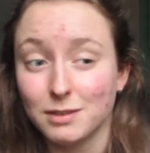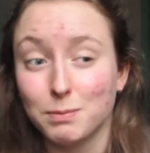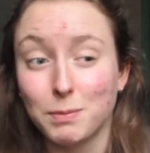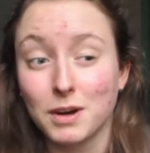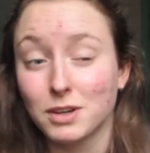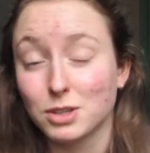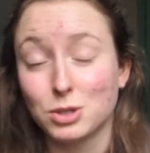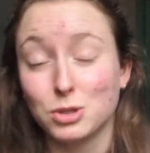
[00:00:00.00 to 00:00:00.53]

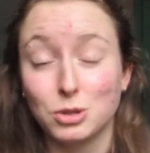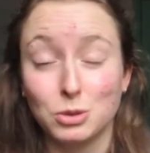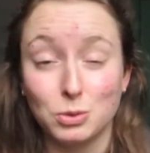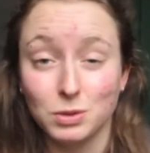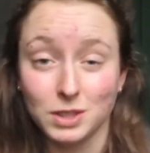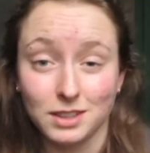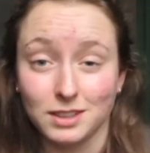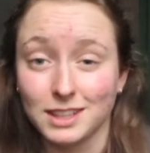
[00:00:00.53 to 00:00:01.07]
puncture
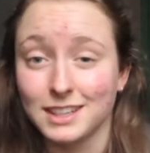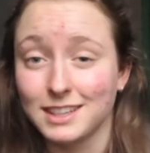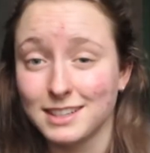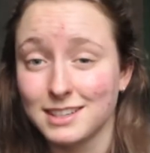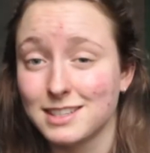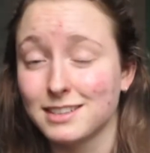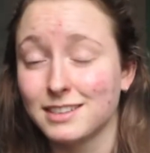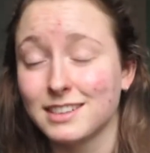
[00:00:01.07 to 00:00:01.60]
really
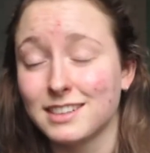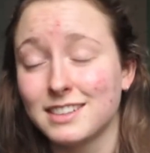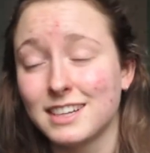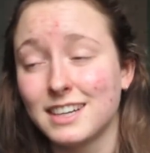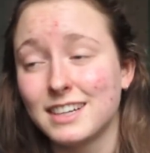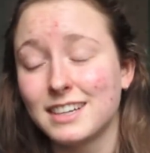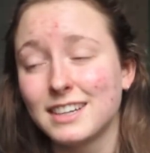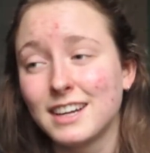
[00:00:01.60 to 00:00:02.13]
easily
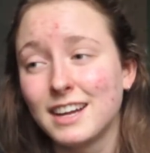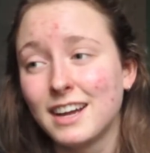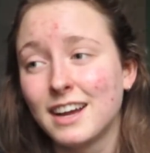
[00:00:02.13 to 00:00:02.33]
there.